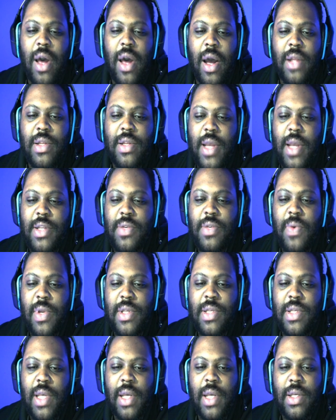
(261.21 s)
Uh, today's
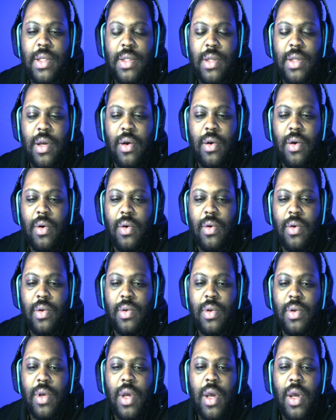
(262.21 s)
twenty-sixth. So